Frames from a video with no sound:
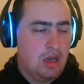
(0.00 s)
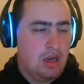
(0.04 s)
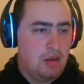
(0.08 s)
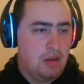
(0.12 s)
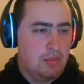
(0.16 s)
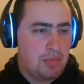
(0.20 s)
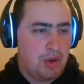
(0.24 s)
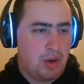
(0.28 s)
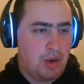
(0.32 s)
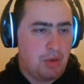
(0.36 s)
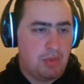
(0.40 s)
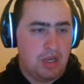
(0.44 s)

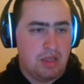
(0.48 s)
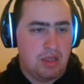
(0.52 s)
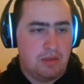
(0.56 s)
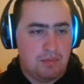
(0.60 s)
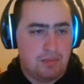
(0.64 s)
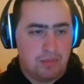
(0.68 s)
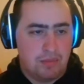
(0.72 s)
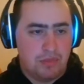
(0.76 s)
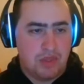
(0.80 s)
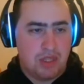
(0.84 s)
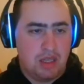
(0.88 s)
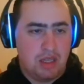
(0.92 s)
Permanent,
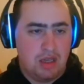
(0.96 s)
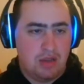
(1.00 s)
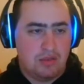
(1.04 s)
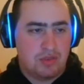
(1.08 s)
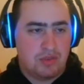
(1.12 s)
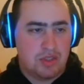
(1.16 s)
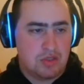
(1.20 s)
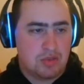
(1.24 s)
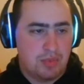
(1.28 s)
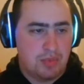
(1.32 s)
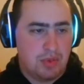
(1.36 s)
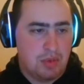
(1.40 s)
if
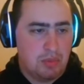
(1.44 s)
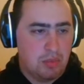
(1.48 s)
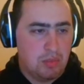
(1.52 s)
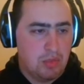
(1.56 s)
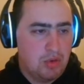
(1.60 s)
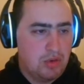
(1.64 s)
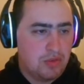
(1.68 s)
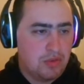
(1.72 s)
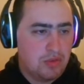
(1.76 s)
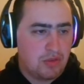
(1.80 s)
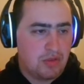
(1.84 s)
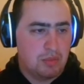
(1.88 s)
this would be
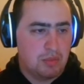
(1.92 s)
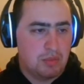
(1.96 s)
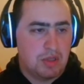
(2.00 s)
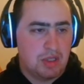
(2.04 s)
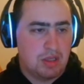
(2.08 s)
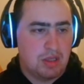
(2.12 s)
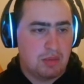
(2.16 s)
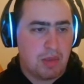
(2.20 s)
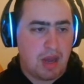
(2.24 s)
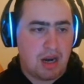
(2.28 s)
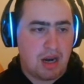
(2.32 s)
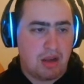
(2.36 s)
removed from
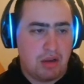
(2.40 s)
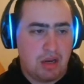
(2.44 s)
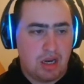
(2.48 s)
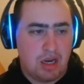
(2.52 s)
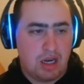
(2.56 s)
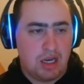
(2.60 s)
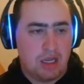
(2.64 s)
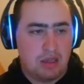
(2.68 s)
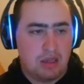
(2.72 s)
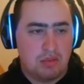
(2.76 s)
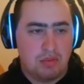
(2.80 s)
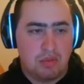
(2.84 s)
the battle
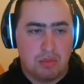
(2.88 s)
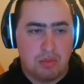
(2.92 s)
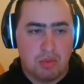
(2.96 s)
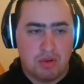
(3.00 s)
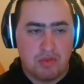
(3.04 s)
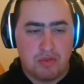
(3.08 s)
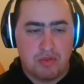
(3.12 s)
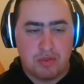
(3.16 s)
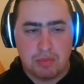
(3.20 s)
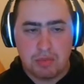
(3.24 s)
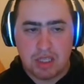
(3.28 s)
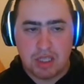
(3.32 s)
area,
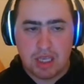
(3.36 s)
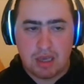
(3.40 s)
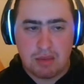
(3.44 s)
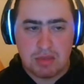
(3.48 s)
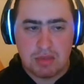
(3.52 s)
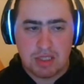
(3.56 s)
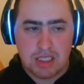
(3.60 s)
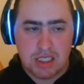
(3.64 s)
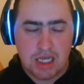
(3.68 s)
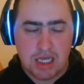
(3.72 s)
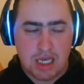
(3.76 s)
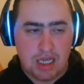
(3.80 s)
removed from the game
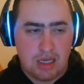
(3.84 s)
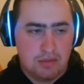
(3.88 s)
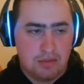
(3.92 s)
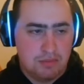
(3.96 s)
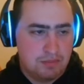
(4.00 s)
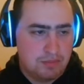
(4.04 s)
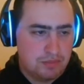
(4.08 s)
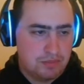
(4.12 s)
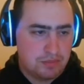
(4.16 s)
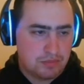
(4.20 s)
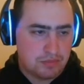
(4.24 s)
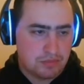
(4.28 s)

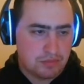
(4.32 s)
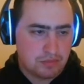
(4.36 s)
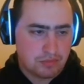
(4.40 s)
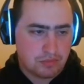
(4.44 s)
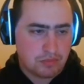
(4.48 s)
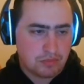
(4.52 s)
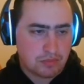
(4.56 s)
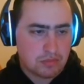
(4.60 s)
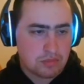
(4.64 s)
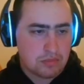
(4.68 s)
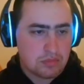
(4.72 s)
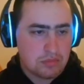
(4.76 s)
instead.
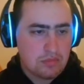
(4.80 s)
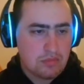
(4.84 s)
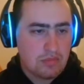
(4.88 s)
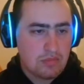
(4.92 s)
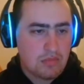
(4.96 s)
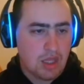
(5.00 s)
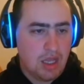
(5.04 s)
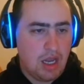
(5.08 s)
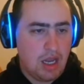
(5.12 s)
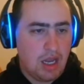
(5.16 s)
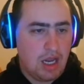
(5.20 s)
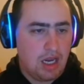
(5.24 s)

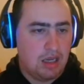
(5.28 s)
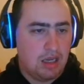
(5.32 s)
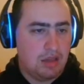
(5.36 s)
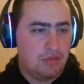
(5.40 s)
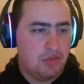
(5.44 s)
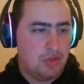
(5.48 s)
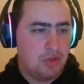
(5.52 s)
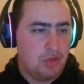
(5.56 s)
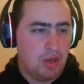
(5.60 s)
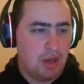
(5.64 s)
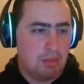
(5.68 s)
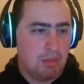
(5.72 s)
And
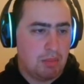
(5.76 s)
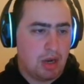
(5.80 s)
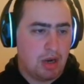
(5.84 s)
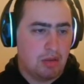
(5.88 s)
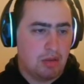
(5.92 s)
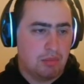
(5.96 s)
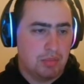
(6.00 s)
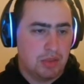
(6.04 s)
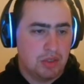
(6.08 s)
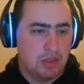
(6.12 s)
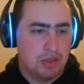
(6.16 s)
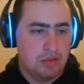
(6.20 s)
if you have mono
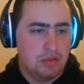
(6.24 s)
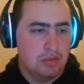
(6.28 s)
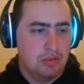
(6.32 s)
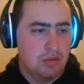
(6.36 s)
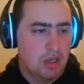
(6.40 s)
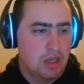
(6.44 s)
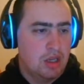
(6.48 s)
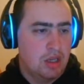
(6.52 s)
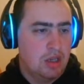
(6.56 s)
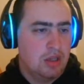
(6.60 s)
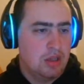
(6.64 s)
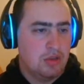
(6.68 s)
blue,
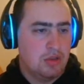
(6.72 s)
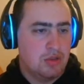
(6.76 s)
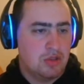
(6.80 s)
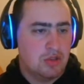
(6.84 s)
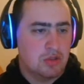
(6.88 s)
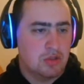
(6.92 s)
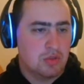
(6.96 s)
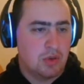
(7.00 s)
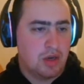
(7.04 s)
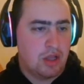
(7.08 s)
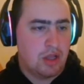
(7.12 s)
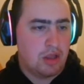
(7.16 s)
you
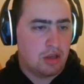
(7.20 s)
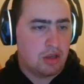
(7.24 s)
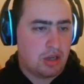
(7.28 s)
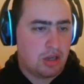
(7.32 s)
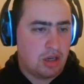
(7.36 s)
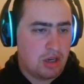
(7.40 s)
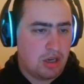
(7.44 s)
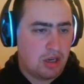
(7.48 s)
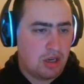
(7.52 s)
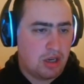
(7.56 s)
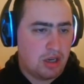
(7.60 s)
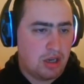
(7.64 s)
choose 1 other
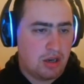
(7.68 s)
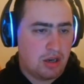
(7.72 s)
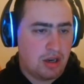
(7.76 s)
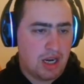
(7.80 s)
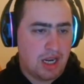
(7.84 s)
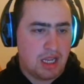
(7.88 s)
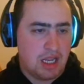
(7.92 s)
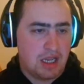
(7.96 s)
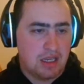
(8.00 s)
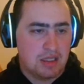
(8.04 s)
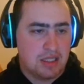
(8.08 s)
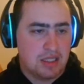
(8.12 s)
card in your
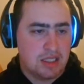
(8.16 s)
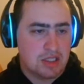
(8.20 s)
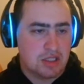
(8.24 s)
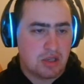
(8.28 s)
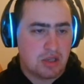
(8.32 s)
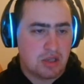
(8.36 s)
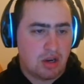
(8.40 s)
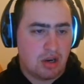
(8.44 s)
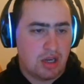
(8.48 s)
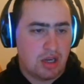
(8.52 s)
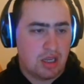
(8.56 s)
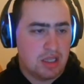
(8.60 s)
hand,
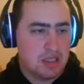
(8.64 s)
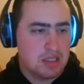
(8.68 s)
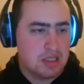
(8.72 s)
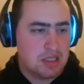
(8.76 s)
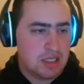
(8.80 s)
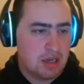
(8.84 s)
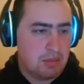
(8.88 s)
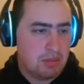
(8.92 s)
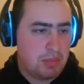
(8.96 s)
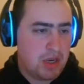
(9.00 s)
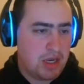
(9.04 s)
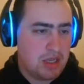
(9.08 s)
discard it,
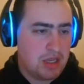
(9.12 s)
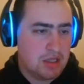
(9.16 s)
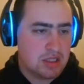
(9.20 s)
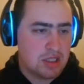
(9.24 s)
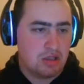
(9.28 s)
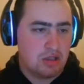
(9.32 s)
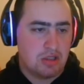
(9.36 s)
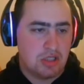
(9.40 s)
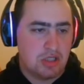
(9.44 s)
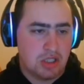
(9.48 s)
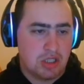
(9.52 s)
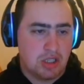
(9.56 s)
instead of paying its
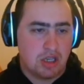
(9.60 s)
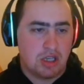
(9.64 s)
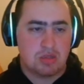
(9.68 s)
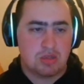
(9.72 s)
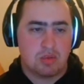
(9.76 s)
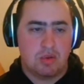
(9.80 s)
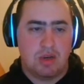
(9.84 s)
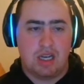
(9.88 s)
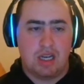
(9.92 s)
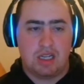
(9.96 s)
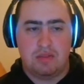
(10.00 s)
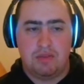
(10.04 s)
energy cost
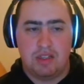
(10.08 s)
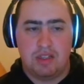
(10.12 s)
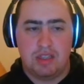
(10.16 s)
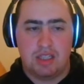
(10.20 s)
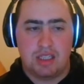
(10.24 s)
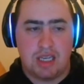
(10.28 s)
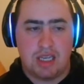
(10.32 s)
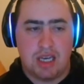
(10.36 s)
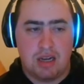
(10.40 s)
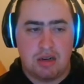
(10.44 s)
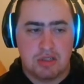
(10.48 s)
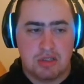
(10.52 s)
and activate the
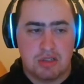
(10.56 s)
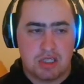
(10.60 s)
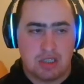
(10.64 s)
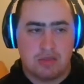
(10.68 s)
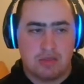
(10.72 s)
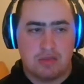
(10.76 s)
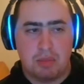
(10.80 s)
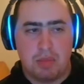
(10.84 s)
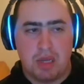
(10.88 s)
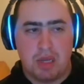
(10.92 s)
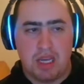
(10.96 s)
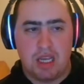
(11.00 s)
counter skill
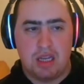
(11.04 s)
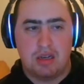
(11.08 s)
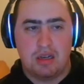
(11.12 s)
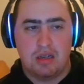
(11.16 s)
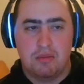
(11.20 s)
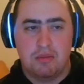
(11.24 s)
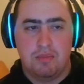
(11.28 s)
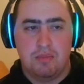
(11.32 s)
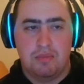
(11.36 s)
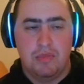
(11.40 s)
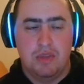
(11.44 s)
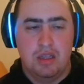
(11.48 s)
from hand.
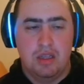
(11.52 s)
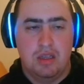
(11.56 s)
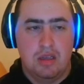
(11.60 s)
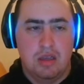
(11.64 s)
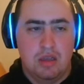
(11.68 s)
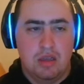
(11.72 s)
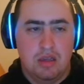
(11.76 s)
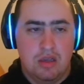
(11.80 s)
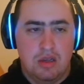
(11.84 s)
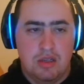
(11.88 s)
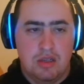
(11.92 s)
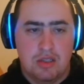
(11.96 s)

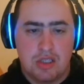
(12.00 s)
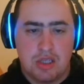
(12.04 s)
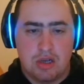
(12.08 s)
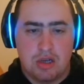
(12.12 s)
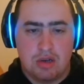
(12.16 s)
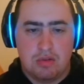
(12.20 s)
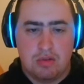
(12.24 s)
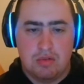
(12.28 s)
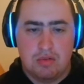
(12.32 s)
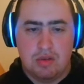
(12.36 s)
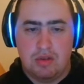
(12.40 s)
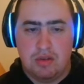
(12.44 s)

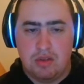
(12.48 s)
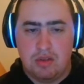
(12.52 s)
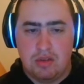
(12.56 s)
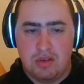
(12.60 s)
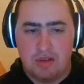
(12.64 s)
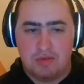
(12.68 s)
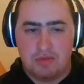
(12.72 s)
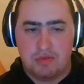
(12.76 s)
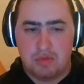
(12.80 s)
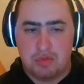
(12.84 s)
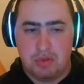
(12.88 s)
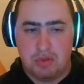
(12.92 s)
So, you
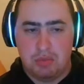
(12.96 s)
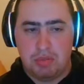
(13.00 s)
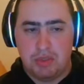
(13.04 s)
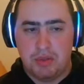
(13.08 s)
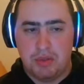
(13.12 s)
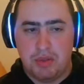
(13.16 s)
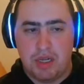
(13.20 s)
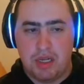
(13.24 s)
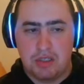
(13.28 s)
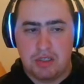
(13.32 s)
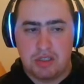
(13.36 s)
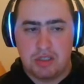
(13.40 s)
have 3 blue
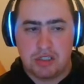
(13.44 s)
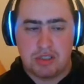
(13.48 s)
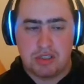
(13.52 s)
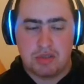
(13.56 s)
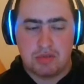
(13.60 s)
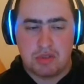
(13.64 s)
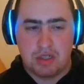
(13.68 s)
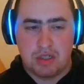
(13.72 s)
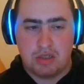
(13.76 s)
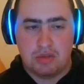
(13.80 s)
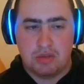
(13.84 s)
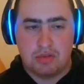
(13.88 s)
energy, so
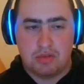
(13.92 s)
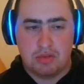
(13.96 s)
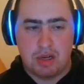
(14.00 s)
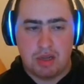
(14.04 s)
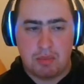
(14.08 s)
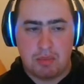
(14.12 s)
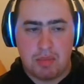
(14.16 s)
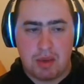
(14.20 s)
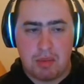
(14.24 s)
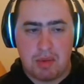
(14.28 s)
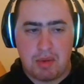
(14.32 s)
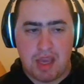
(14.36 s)
turn 3,
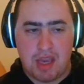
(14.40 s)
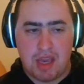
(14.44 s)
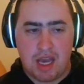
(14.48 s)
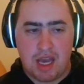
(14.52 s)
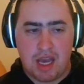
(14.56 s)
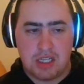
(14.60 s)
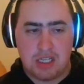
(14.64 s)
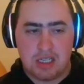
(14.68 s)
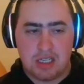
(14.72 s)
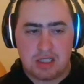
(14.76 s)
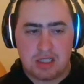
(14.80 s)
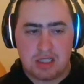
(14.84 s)
Baby
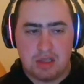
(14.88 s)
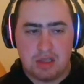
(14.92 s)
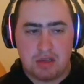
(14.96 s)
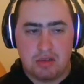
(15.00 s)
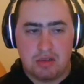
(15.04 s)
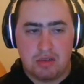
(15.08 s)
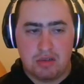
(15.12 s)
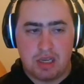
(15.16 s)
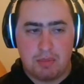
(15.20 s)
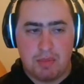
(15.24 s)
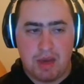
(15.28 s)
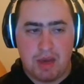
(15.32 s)
Hatchiyak's probably
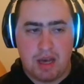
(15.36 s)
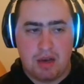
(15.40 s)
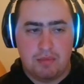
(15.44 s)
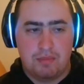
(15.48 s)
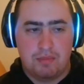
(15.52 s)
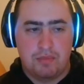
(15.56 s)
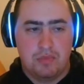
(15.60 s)
going to come out.